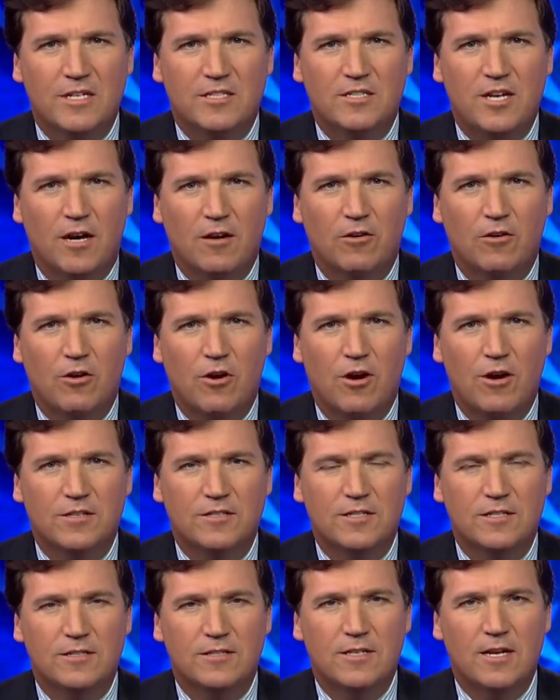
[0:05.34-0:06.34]
Tucker
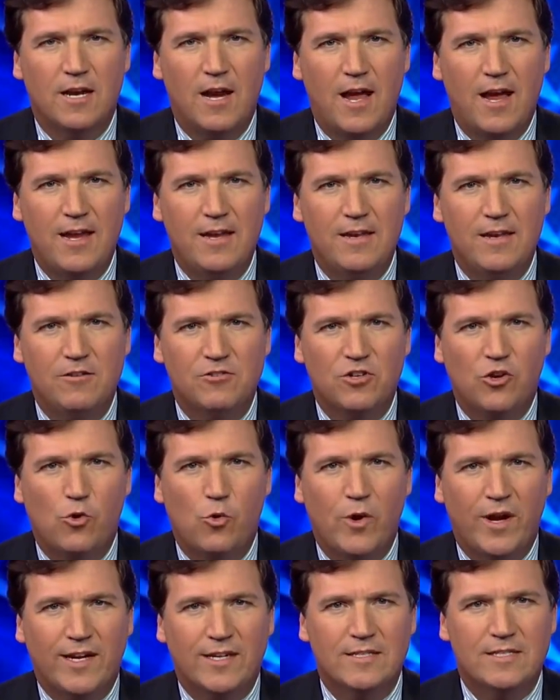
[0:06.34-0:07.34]
Carlson Tonight. Here's a
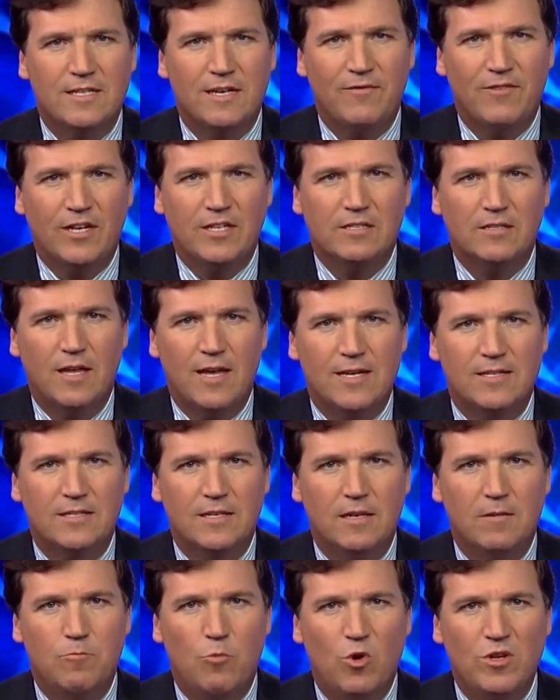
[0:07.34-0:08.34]
quick civics
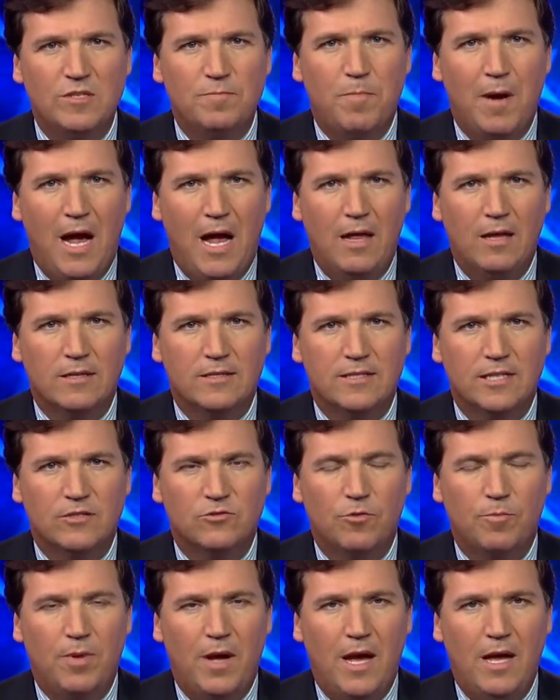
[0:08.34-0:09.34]
lesson. What's politics?
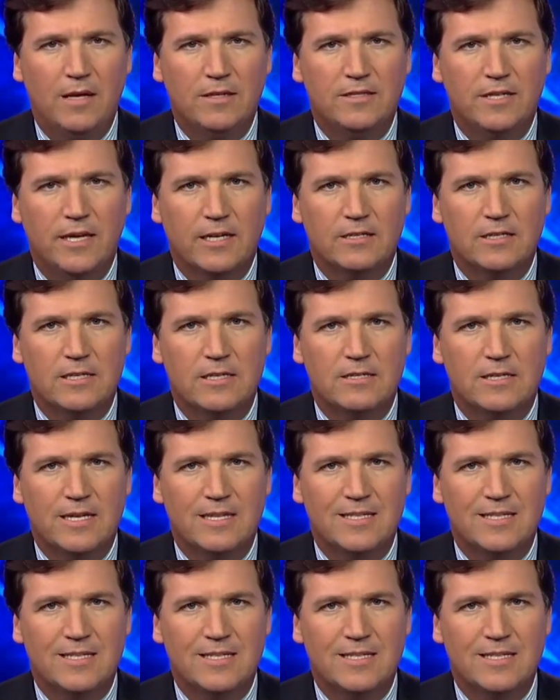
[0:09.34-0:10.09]
Well, politics is a